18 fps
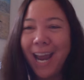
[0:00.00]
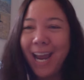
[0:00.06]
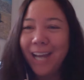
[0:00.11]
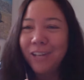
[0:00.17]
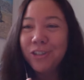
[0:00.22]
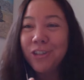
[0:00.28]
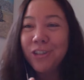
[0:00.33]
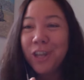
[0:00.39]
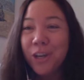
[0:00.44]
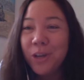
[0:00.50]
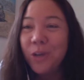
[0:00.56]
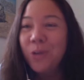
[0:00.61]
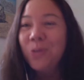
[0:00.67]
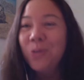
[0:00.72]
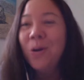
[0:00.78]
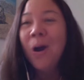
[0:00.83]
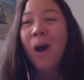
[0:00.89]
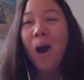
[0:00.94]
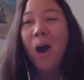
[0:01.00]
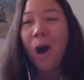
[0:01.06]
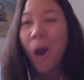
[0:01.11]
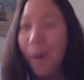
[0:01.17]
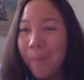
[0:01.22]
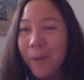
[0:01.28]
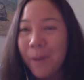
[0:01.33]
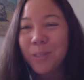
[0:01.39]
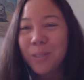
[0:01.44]
And two,
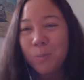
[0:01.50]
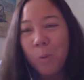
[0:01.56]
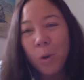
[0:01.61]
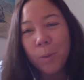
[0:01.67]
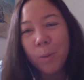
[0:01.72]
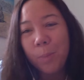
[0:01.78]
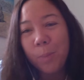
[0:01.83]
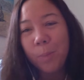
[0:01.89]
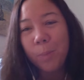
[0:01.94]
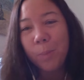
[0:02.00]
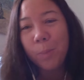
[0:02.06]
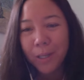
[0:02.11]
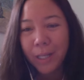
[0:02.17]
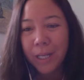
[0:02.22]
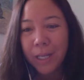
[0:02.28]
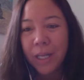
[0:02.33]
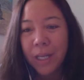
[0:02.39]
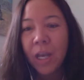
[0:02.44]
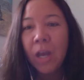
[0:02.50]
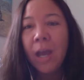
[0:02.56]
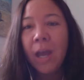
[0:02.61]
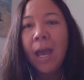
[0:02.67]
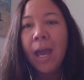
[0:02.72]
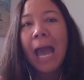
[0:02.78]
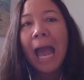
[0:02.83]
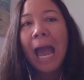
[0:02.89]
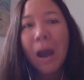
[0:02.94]
almost more
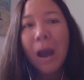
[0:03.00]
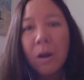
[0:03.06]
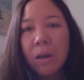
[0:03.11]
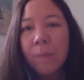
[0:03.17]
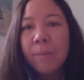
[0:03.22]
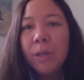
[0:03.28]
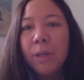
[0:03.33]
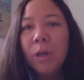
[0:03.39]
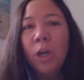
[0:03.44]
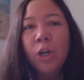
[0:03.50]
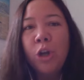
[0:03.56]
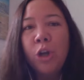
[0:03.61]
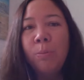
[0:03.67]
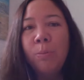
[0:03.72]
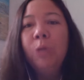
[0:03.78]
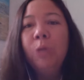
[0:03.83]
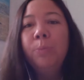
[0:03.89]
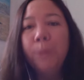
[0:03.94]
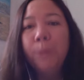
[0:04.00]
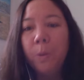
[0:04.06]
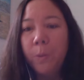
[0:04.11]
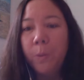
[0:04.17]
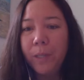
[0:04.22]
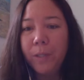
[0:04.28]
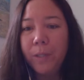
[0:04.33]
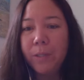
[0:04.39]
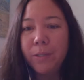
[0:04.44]
importantly, how come there are no
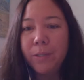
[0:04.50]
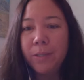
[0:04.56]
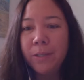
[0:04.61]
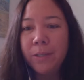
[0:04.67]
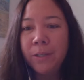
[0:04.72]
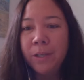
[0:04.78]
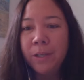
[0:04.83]
blooper reels?